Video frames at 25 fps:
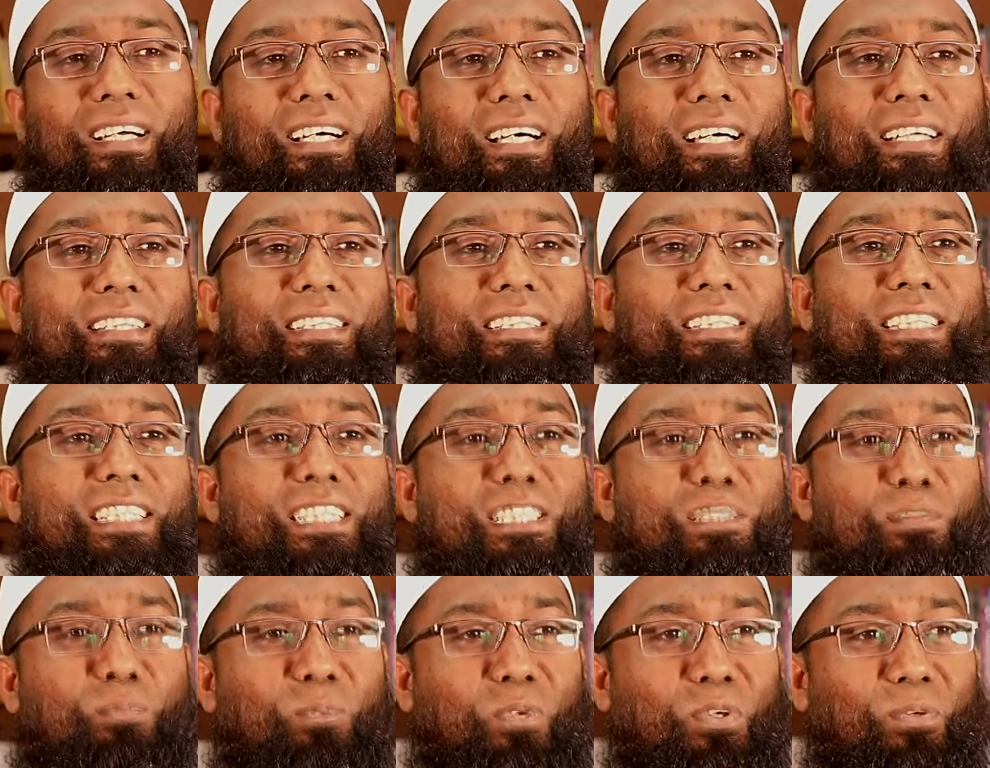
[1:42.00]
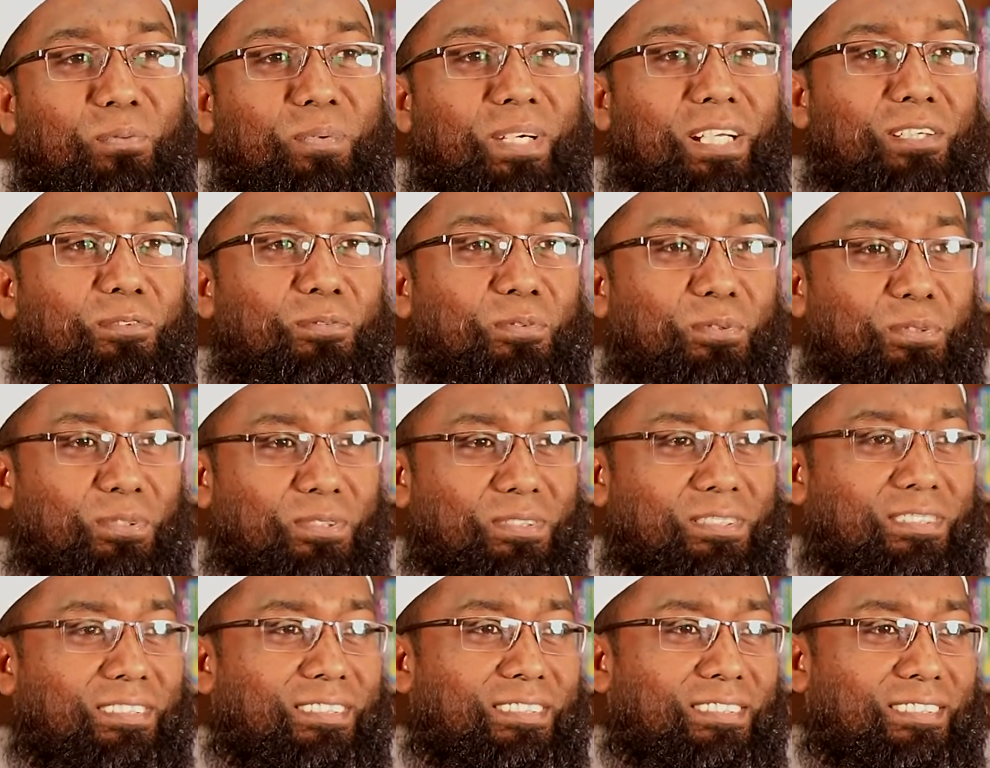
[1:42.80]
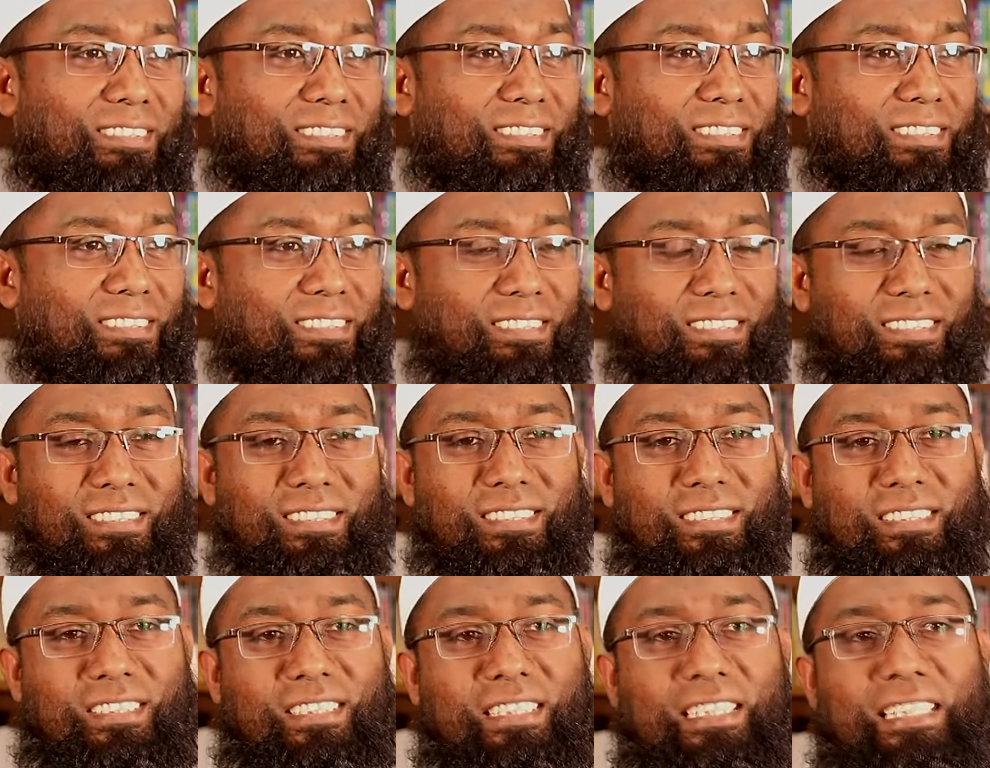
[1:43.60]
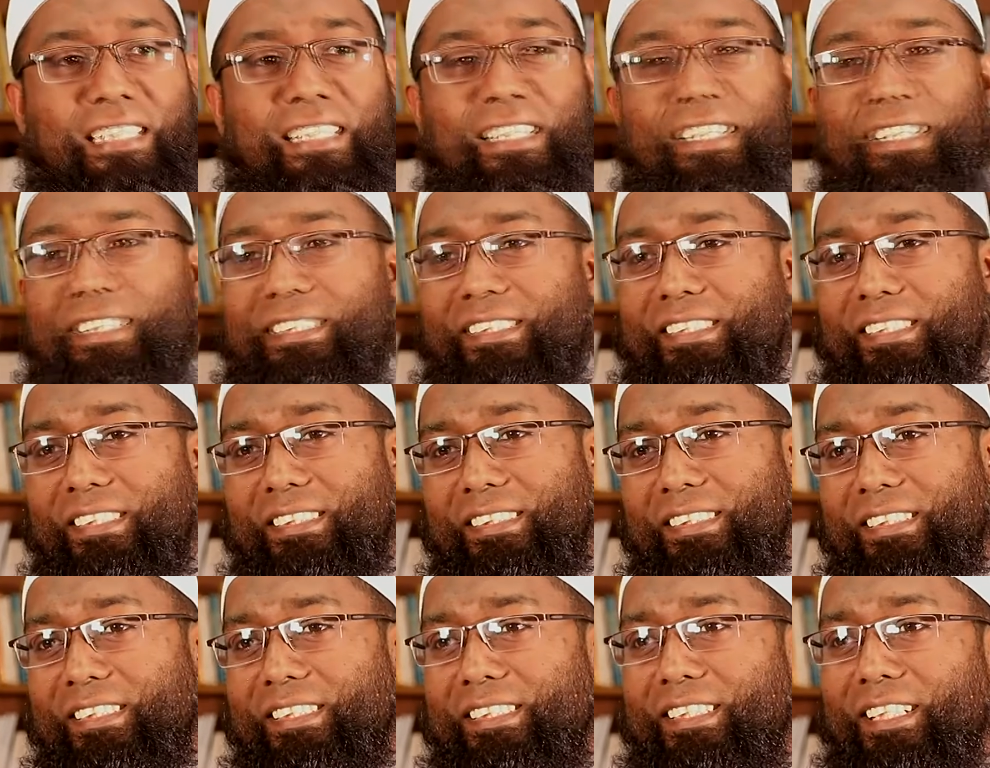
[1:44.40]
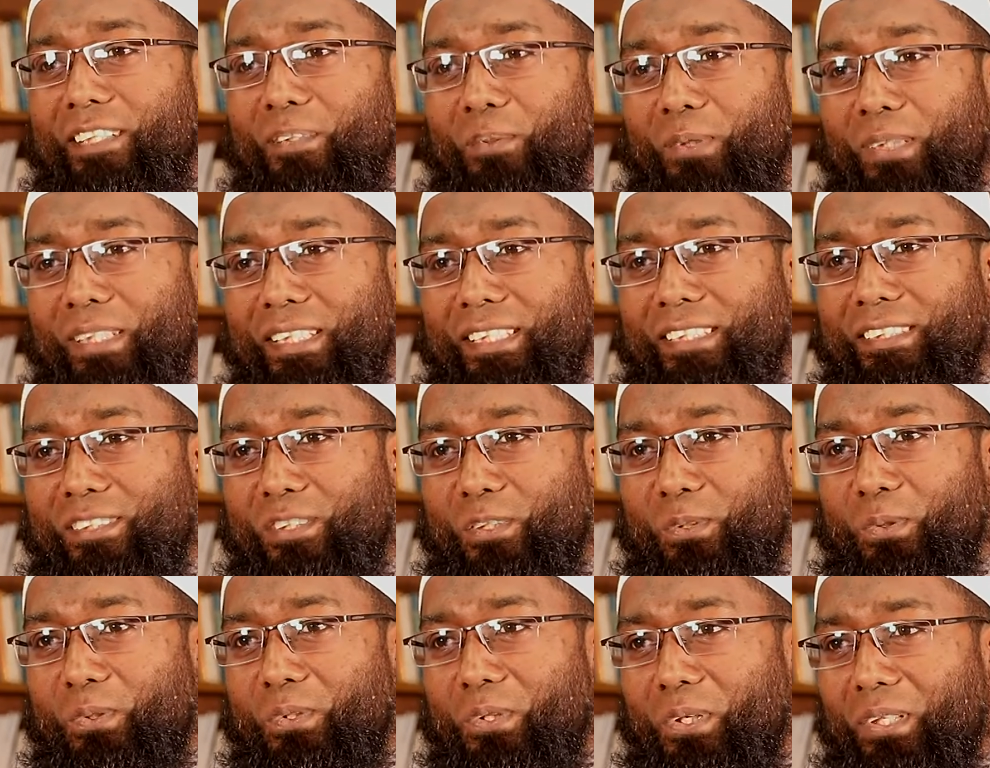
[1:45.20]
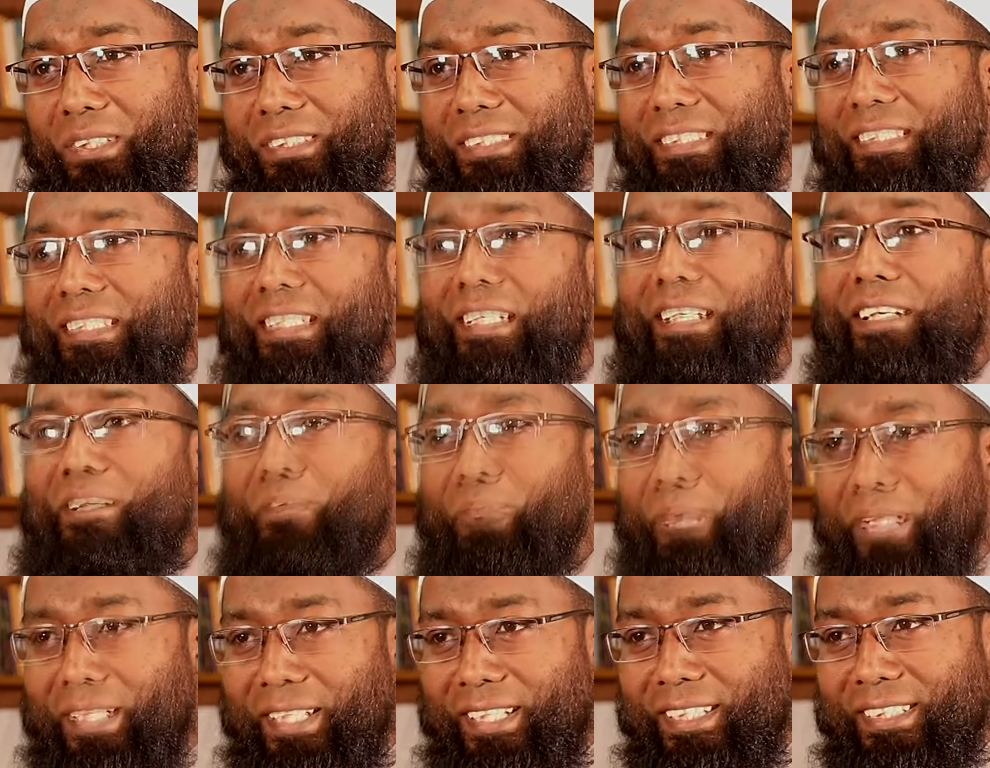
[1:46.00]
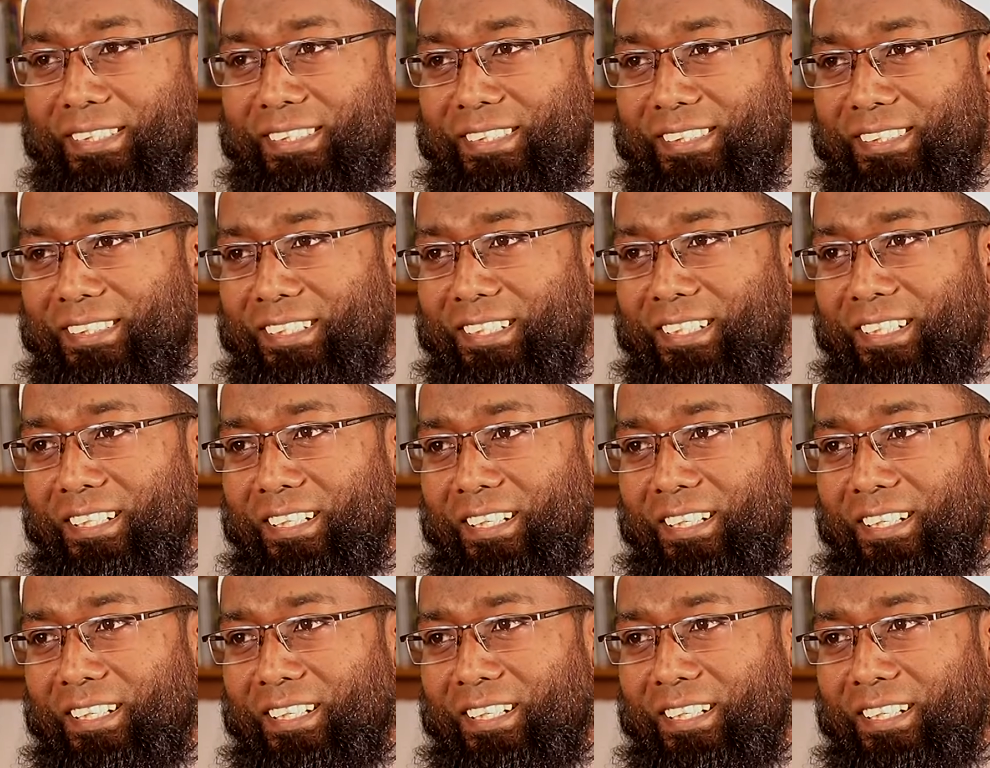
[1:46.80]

And this mobile phone, he suggested only to talk 3 minutes.